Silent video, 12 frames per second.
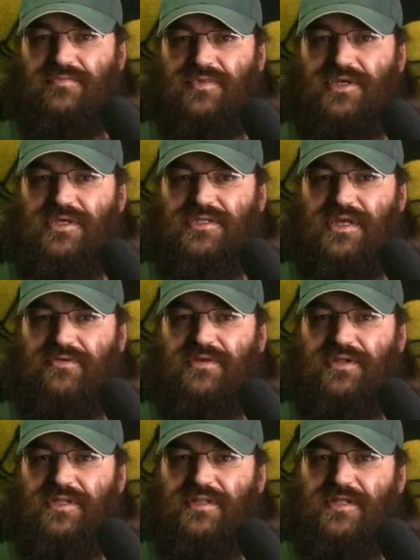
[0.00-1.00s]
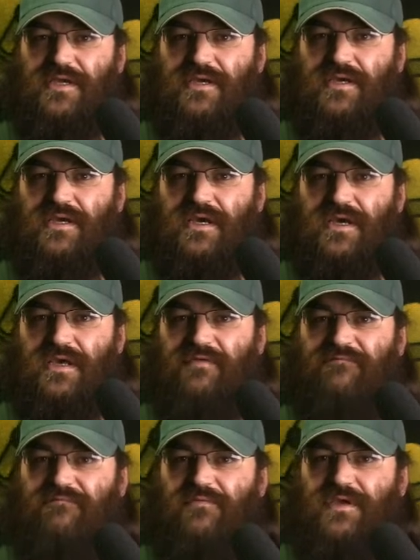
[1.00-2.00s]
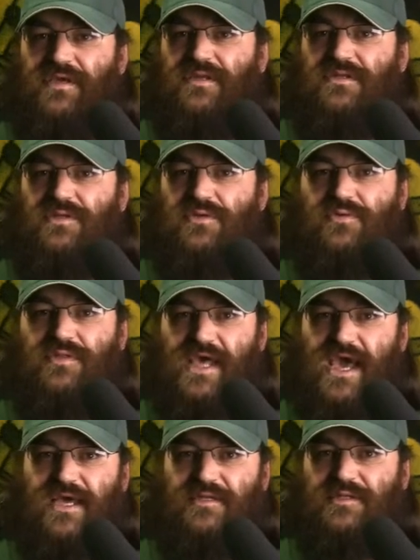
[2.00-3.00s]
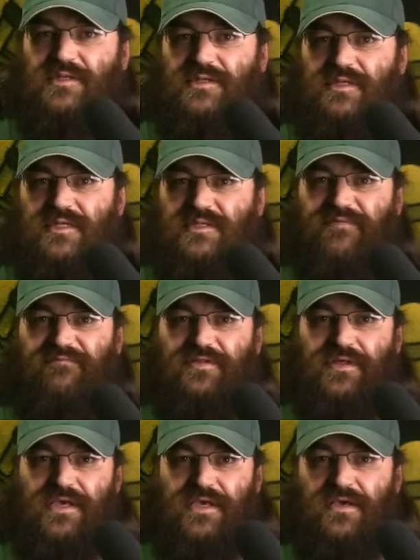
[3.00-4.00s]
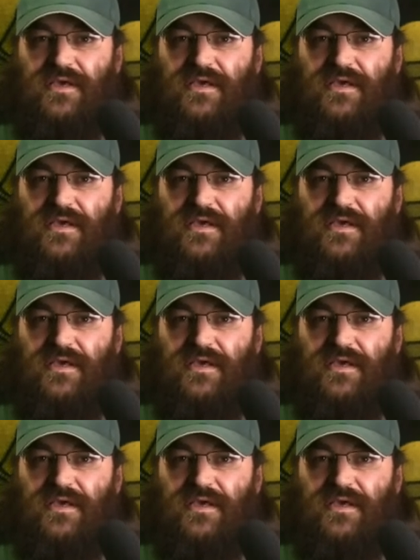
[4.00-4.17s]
Because I really think if we can do that successfully,